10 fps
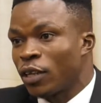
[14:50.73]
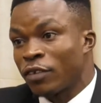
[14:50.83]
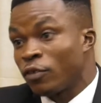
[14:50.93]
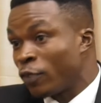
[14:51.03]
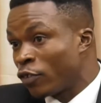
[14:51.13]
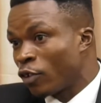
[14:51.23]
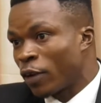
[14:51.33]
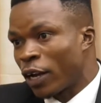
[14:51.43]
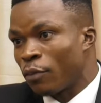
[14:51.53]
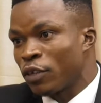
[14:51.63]
at University of
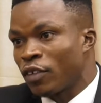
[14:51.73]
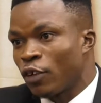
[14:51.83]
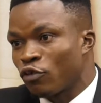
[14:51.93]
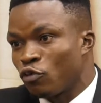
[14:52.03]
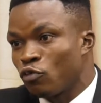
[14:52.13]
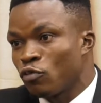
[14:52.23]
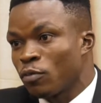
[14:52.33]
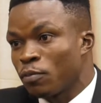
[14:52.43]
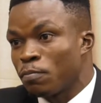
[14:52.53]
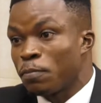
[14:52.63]
Ghana Business School.
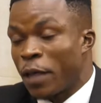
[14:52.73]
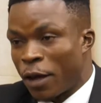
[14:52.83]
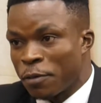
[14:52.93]
Yeah.